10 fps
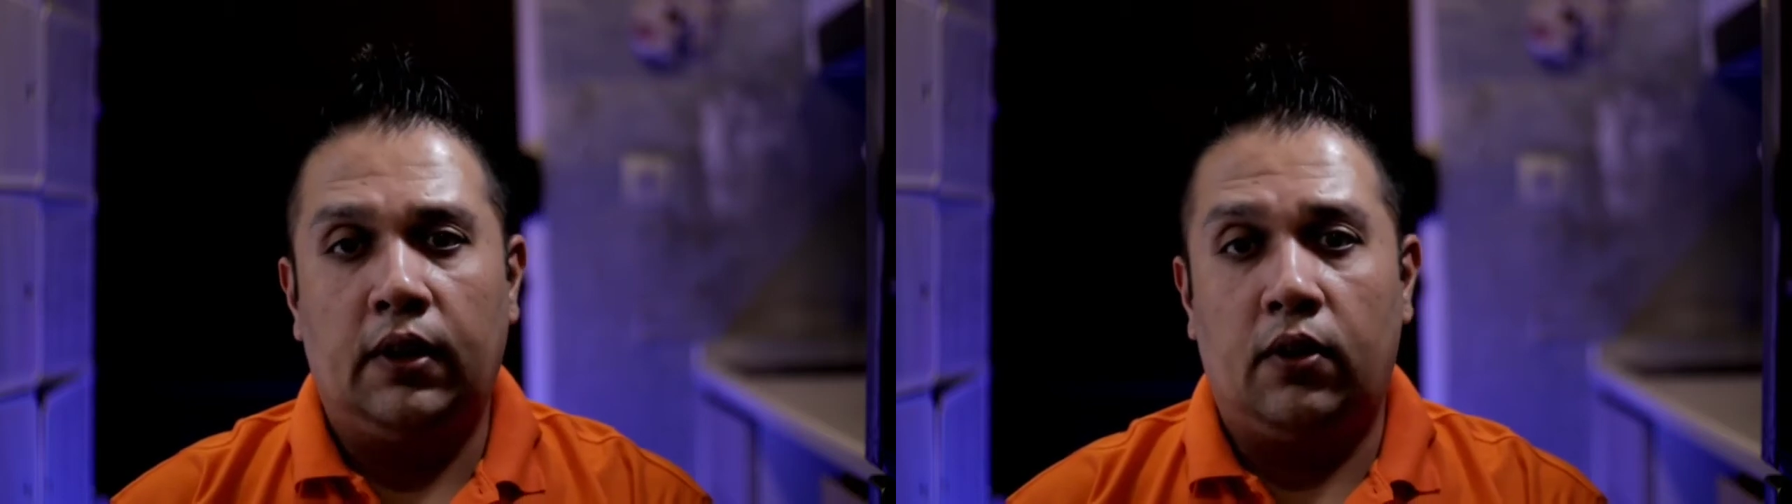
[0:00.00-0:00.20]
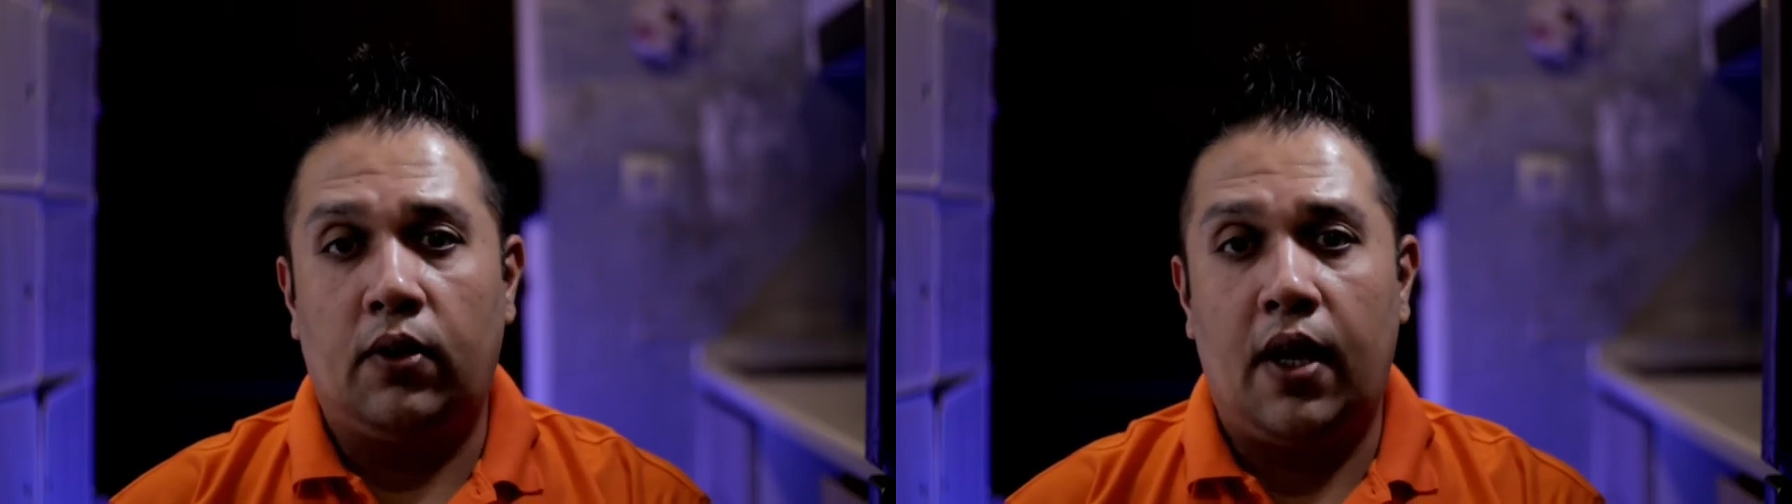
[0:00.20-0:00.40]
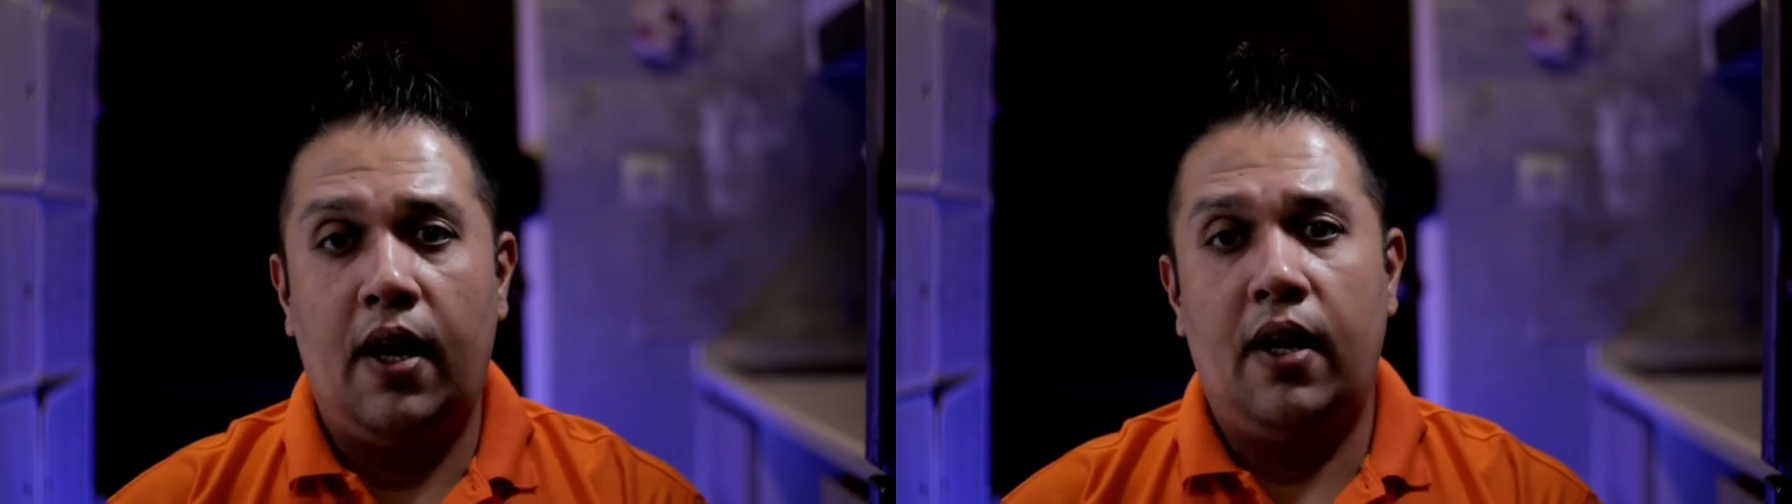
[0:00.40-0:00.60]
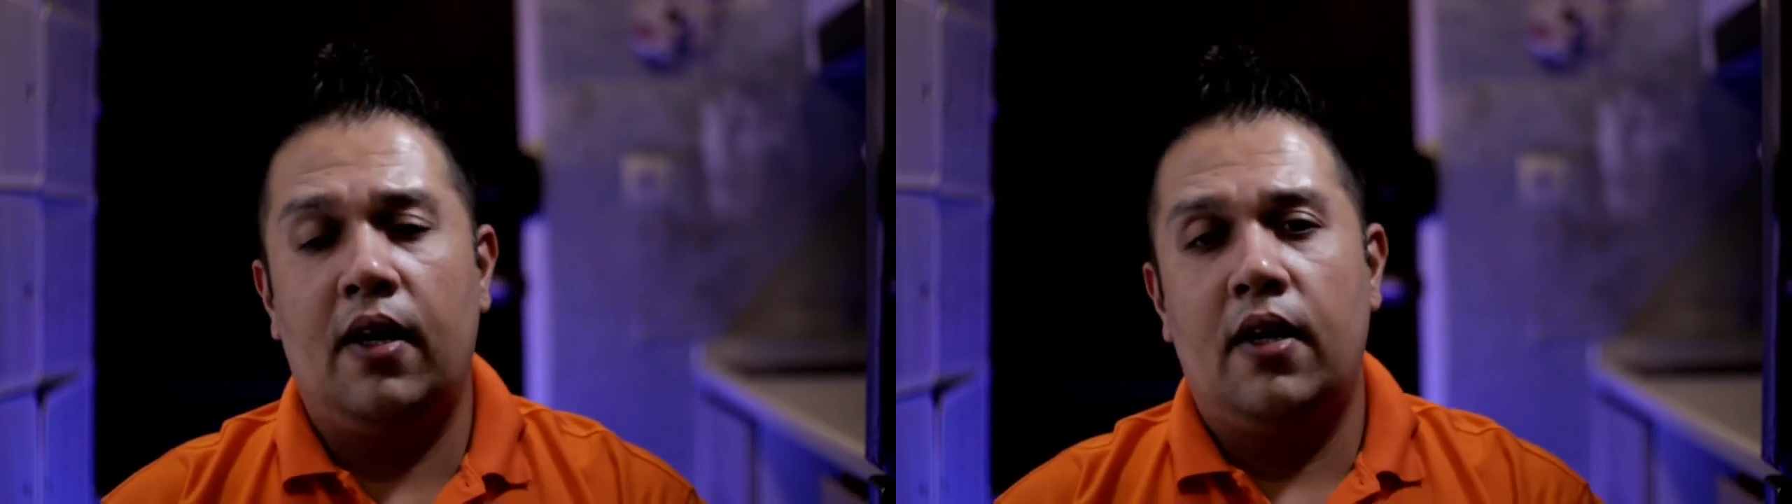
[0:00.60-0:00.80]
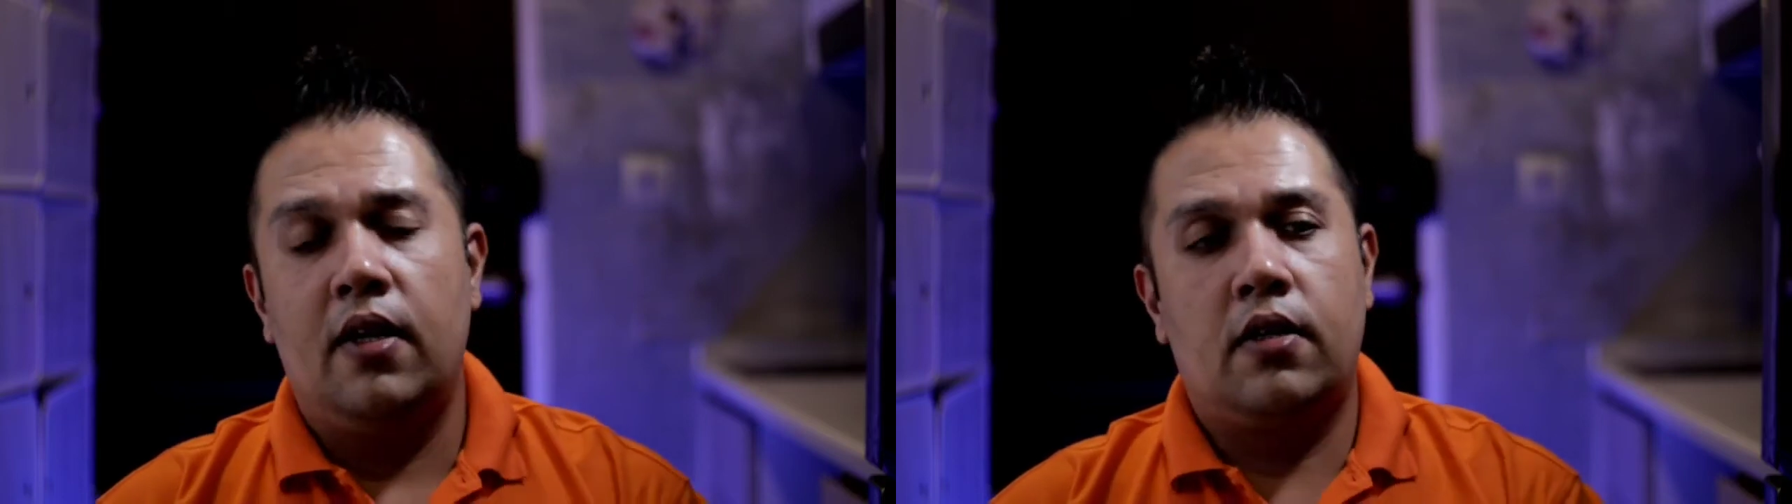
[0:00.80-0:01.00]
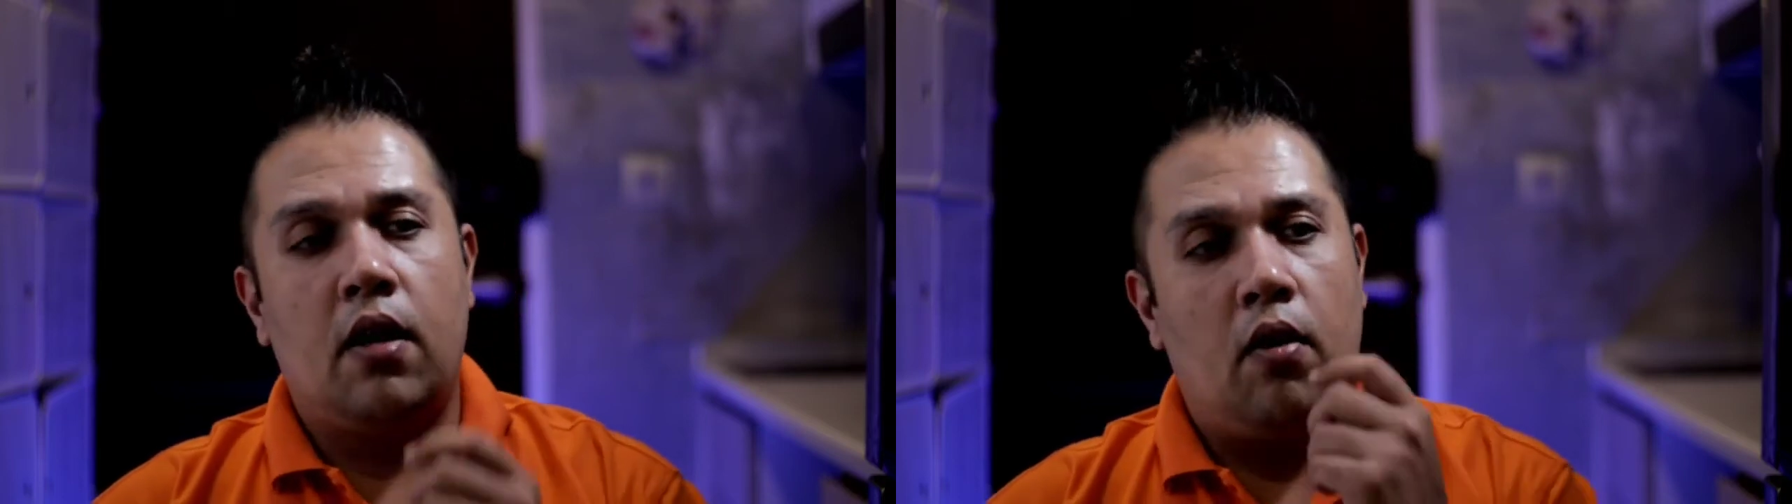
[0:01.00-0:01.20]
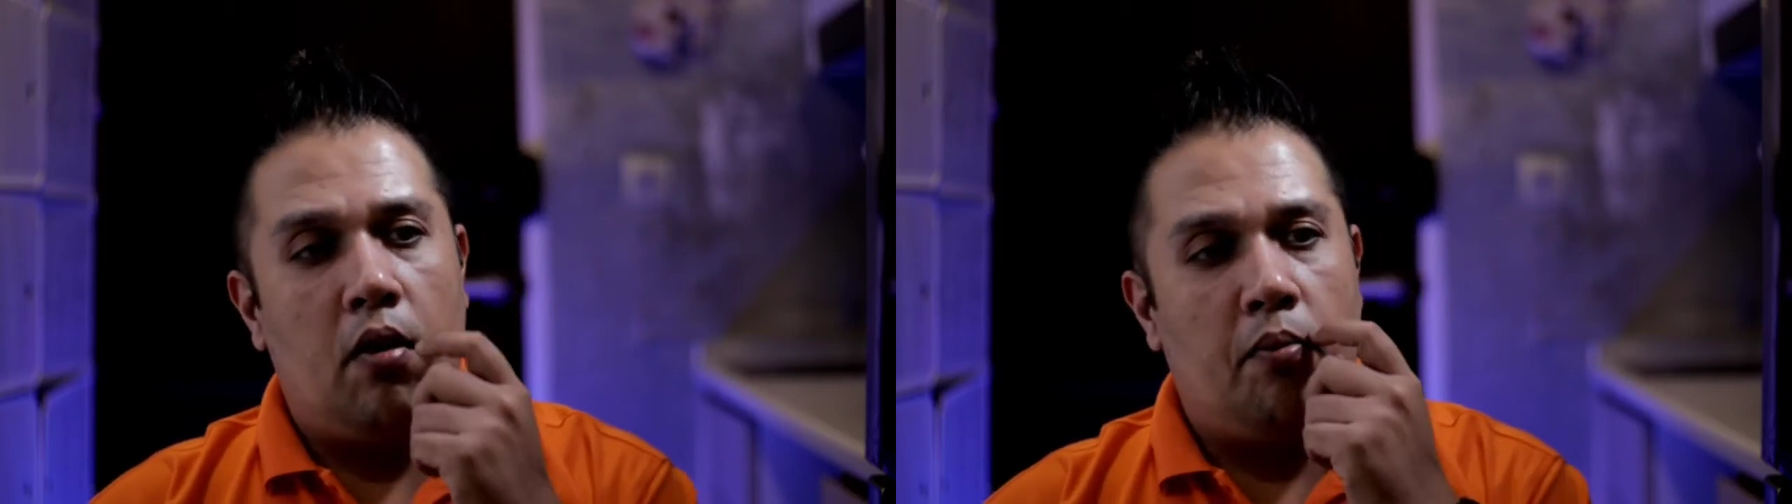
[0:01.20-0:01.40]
Okay, so